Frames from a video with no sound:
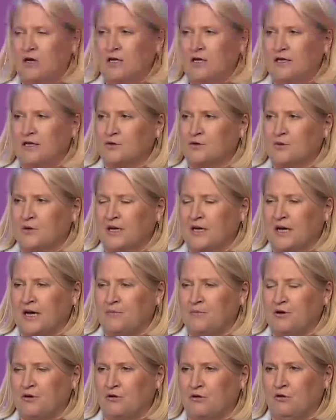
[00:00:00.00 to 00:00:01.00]
this week, I
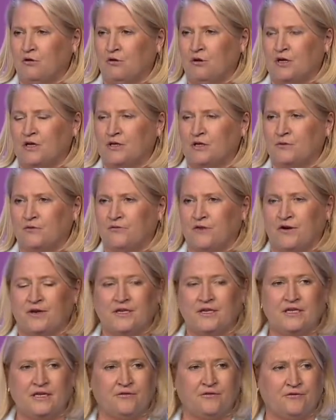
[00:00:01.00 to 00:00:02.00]
put a call in to a very
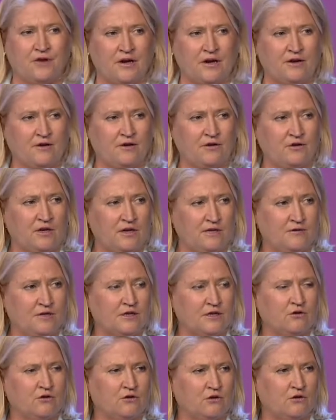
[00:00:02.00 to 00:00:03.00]
dear friend who lives in
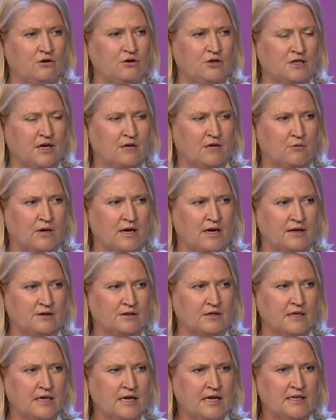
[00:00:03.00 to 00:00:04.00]
northern New South
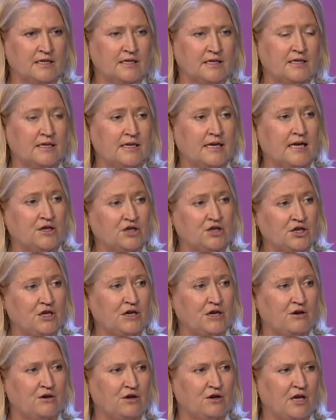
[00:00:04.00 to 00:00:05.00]
Wales to see how she
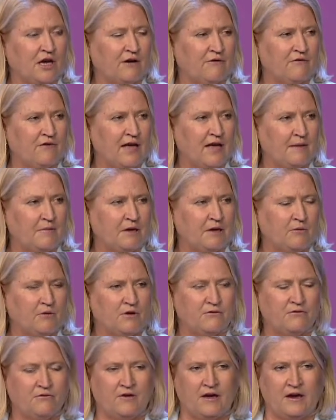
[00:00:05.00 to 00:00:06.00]
and her young family were
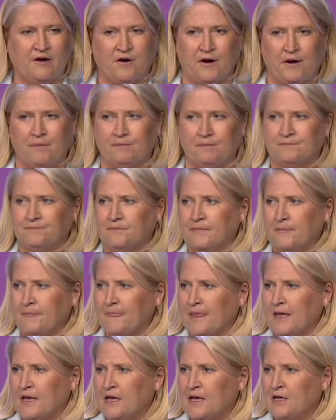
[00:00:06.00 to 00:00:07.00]
faring.
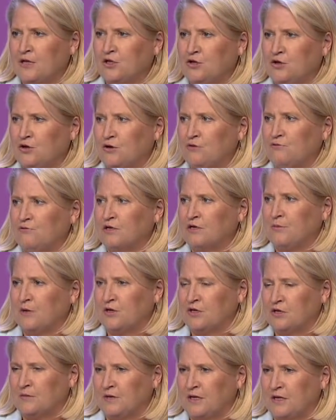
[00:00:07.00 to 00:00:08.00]
She couldn't
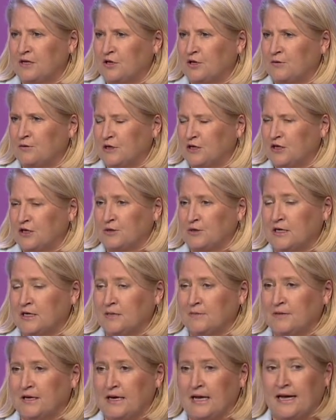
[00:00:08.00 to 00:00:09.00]
respond to me because she was
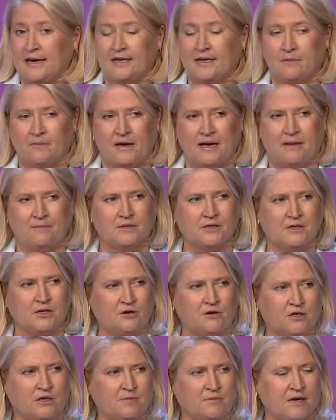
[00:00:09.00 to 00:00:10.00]
bit under the pump, so
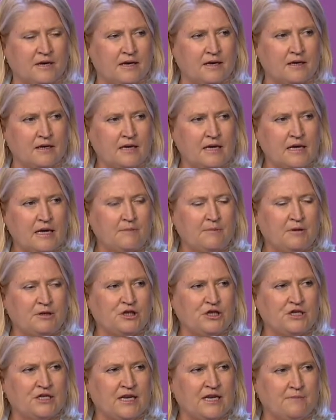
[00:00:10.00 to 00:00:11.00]
to speak, but
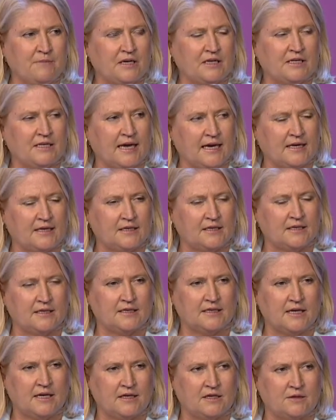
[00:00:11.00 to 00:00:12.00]
she sent me a text and
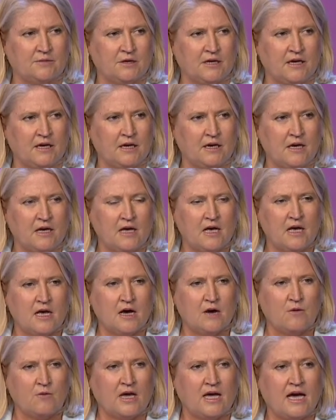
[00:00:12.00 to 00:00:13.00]
said to me,
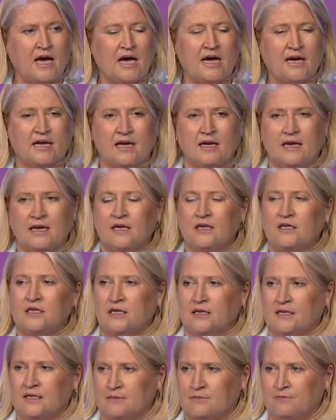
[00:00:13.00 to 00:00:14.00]
"We can't get into
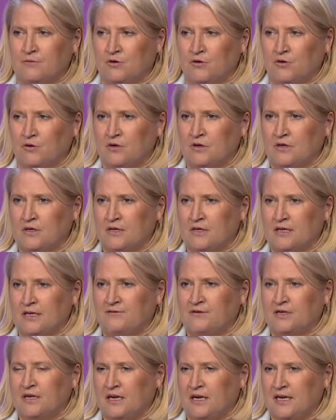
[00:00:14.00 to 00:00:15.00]
Lismore. They've
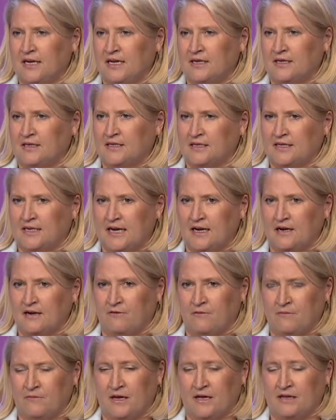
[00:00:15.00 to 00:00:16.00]
declared
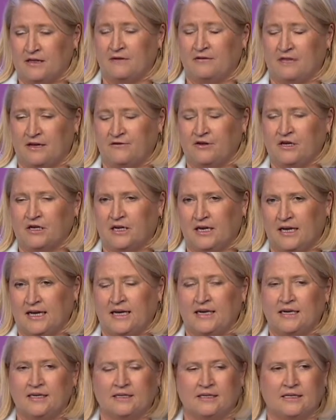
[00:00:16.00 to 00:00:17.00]

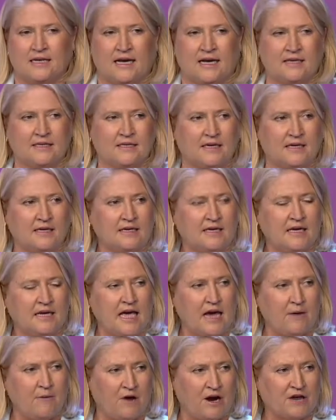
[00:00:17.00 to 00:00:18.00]
a disaster
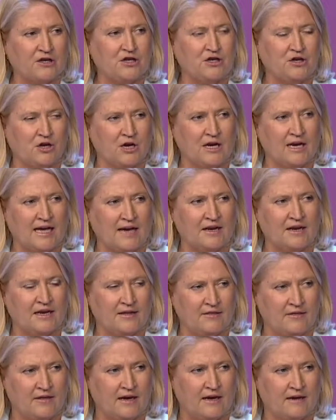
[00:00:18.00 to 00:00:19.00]
and we're actually not allowed
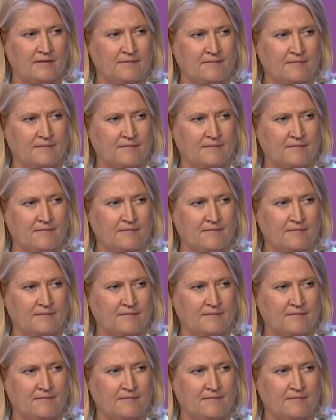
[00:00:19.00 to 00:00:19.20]
in there.